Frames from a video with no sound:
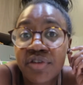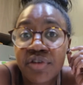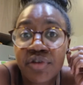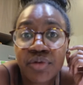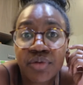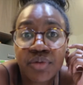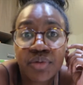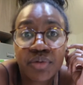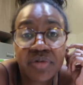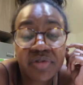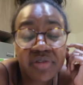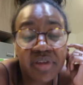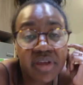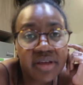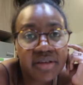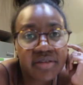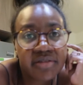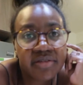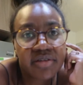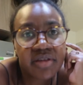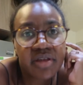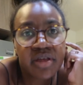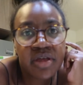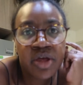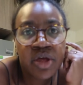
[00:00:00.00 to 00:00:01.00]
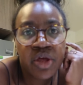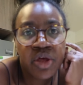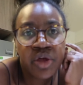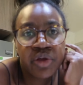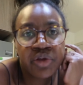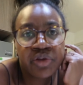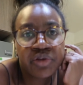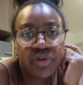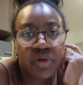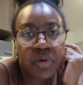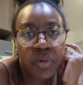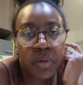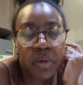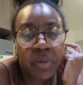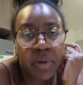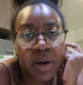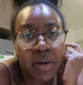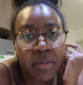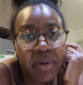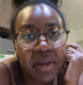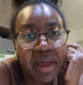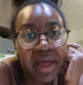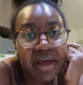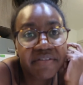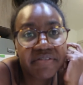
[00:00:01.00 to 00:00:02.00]
to 6, so we'll
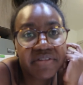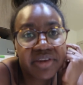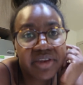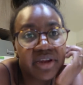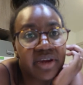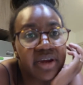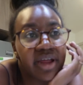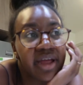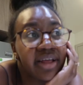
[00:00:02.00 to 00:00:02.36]
probably have dinner